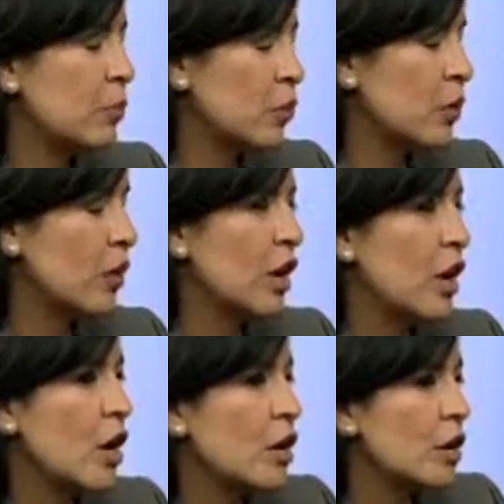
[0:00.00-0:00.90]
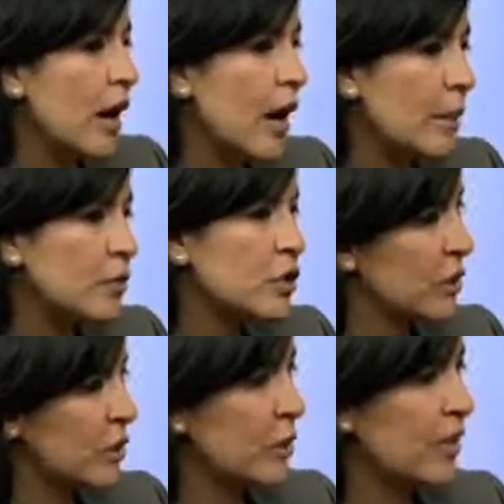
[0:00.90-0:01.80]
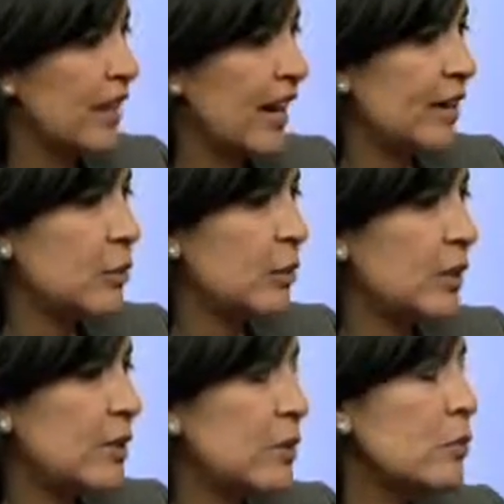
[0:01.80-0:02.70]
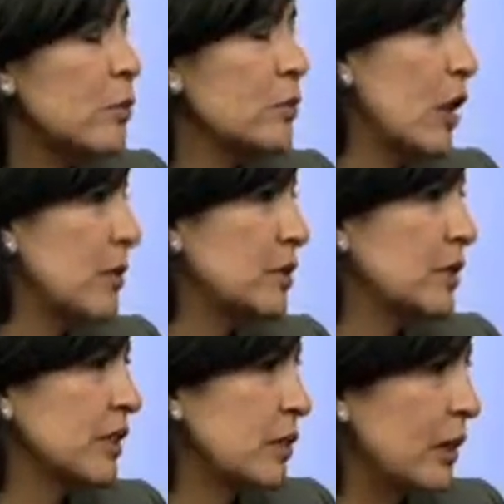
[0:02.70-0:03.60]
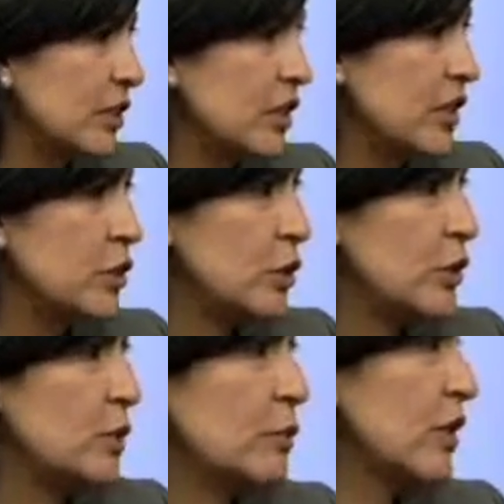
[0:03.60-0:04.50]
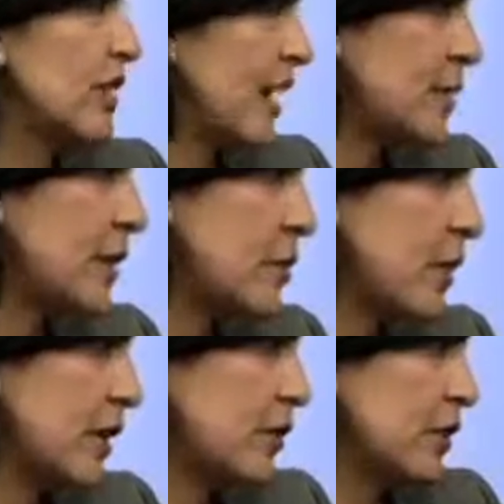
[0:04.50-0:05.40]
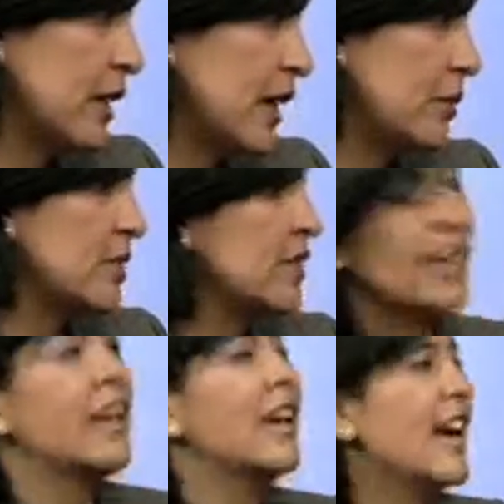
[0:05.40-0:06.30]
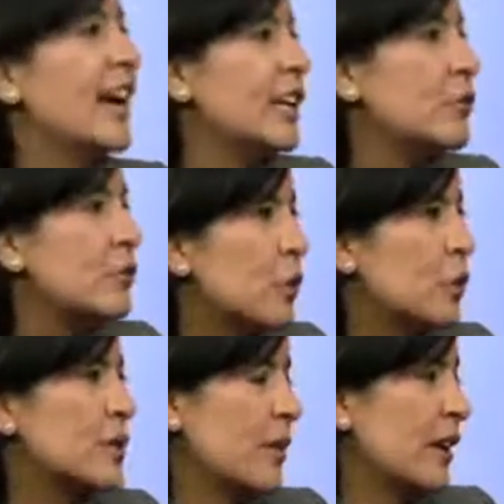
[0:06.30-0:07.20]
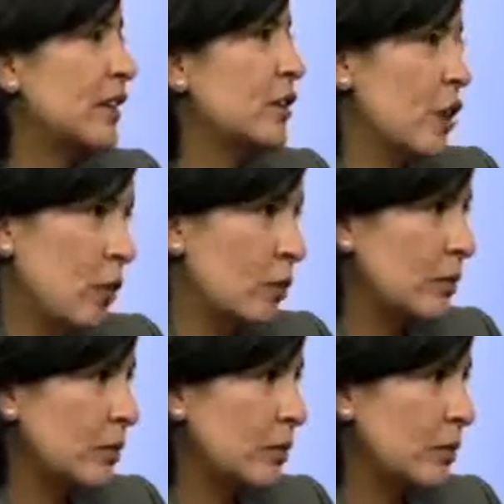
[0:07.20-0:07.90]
poll showed that when people were prompted with the question, do you support taxpayer money for the games, 84 responded no.